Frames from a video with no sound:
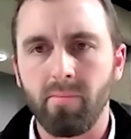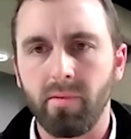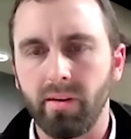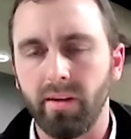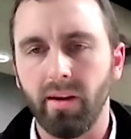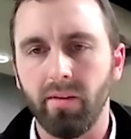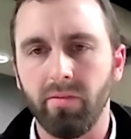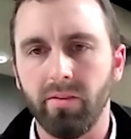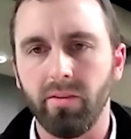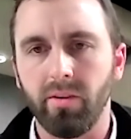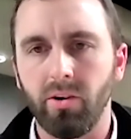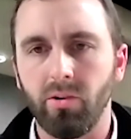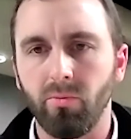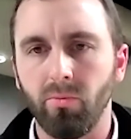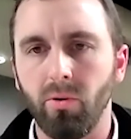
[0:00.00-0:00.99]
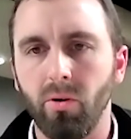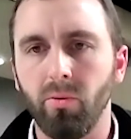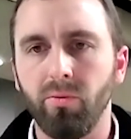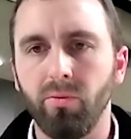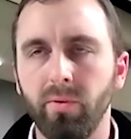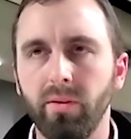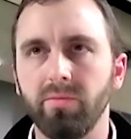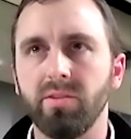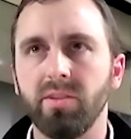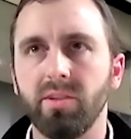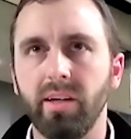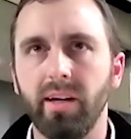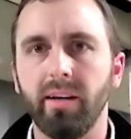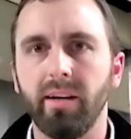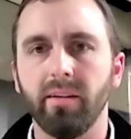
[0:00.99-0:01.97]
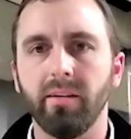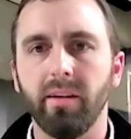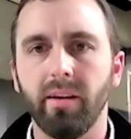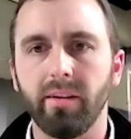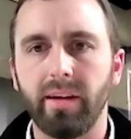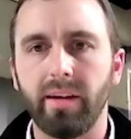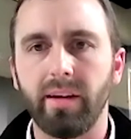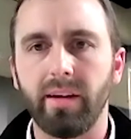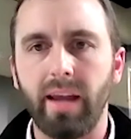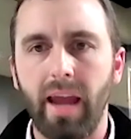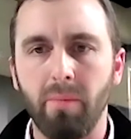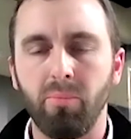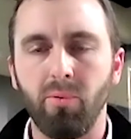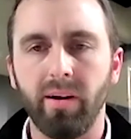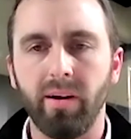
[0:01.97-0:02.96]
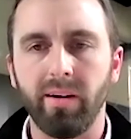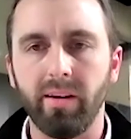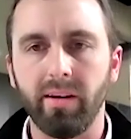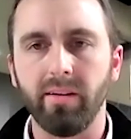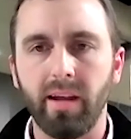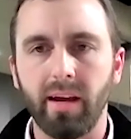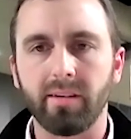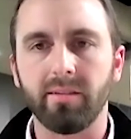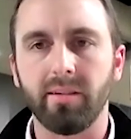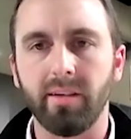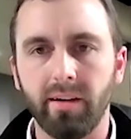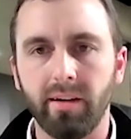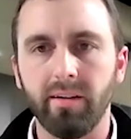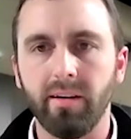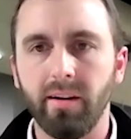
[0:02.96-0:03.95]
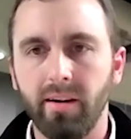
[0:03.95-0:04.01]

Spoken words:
given the growth we've seen in cap-weighted indexing